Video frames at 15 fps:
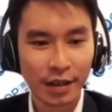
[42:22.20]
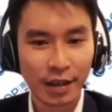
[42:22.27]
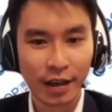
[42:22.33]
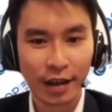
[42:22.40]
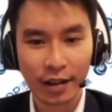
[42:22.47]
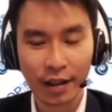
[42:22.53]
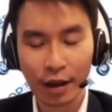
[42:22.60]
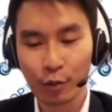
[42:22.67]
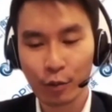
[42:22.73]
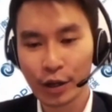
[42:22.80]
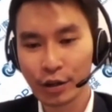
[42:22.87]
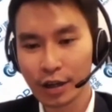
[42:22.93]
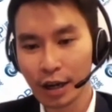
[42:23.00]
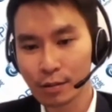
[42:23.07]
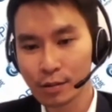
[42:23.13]
And then when
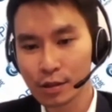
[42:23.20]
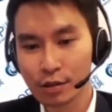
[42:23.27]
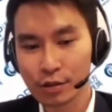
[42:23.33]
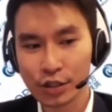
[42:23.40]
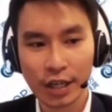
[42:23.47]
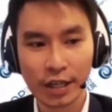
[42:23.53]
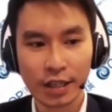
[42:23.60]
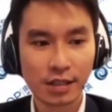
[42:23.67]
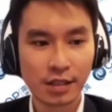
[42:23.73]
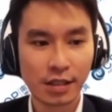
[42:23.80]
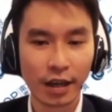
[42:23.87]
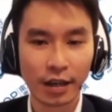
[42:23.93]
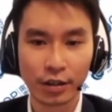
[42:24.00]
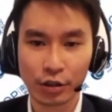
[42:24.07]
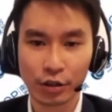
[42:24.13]
it comes to Chinese
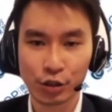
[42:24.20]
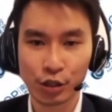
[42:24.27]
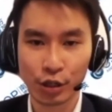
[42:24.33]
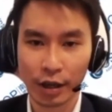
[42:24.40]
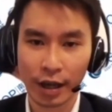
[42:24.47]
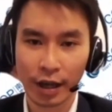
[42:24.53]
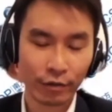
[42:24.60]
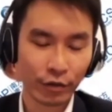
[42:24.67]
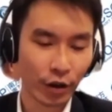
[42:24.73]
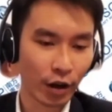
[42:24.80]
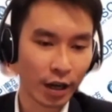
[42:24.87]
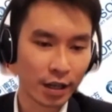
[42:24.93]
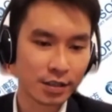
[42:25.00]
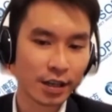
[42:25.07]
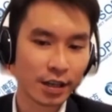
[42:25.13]
tech, you have your
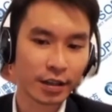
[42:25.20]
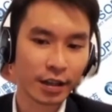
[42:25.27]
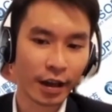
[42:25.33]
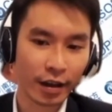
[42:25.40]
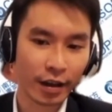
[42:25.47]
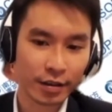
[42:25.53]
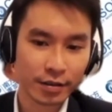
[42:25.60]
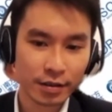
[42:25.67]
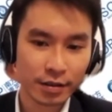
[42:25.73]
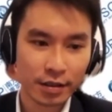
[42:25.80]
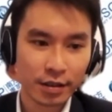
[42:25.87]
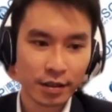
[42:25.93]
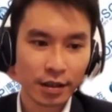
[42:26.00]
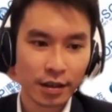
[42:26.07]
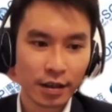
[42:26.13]
Hang Seng Tech.
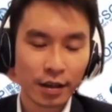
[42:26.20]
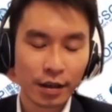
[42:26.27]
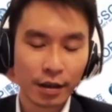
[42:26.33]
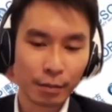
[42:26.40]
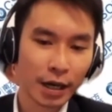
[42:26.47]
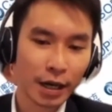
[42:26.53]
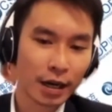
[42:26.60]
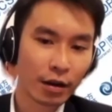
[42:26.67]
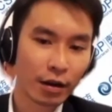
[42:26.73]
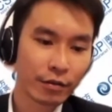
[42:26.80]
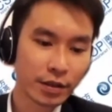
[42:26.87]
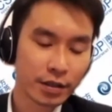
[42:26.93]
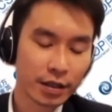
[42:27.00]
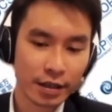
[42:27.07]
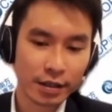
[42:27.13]
But
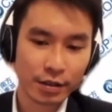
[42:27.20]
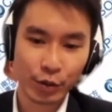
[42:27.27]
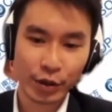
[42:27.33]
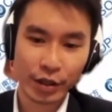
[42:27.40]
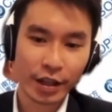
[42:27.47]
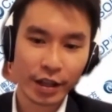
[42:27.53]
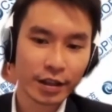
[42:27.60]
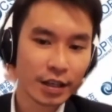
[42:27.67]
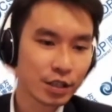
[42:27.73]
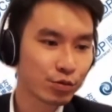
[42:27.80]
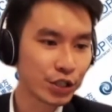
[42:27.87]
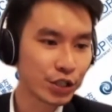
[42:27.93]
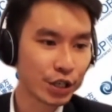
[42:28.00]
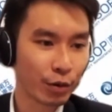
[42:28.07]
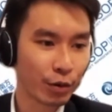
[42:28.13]
however, within this
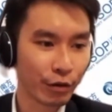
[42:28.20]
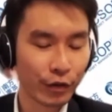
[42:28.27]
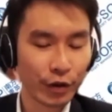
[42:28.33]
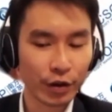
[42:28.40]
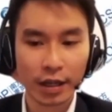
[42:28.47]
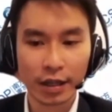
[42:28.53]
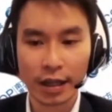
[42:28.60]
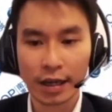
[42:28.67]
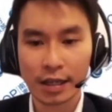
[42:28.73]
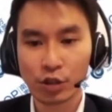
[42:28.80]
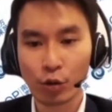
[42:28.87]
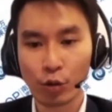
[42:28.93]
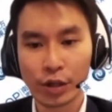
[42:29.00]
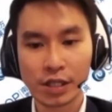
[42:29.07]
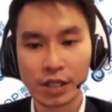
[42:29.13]
region, we feel that there is
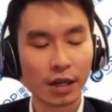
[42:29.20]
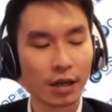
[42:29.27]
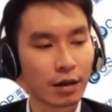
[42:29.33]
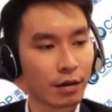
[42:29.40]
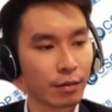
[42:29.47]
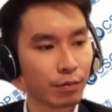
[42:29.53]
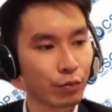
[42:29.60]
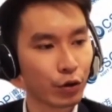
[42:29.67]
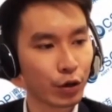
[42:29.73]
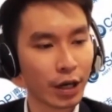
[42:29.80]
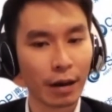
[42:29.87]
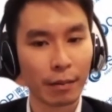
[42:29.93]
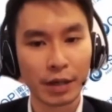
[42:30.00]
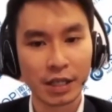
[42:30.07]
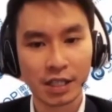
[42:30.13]
always a
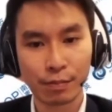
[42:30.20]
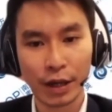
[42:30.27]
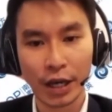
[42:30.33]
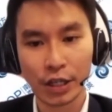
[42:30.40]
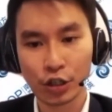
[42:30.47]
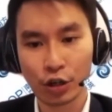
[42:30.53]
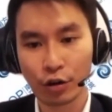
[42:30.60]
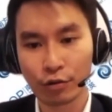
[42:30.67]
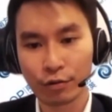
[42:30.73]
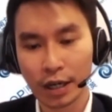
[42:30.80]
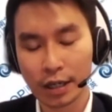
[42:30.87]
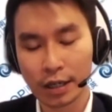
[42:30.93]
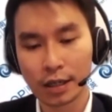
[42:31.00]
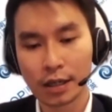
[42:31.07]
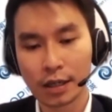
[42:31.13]
product mismatch, or
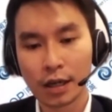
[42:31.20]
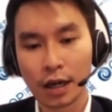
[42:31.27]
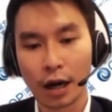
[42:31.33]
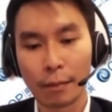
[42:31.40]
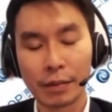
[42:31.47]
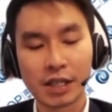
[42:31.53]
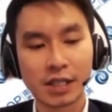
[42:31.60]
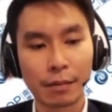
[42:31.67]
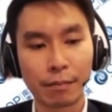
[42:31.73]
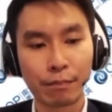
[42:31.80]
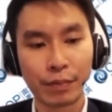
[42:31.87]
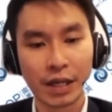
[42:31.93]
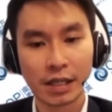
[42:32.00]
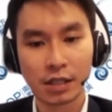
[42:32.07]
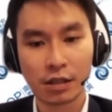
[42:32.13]
rather a missing
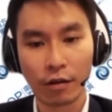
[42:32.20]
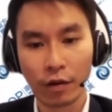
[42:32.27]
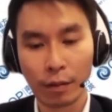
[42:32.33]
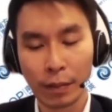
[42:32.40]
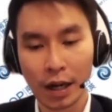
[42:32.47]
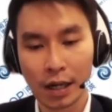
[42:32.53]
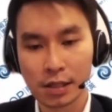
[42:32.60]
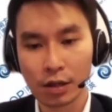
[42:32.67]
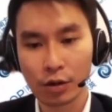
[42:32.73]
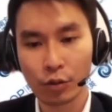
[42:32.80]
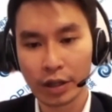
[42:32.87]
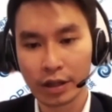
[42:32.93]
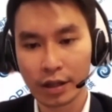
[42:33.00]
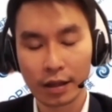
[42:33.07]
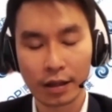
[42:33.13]
piece of a puzzle
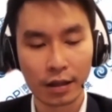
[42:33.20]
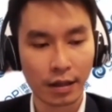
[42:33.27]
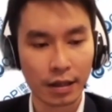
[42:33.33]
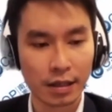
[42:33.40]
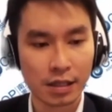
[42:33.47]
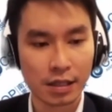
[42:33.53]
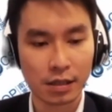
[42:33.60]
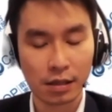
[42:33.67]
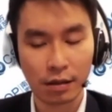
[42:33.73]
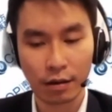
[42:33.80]
within these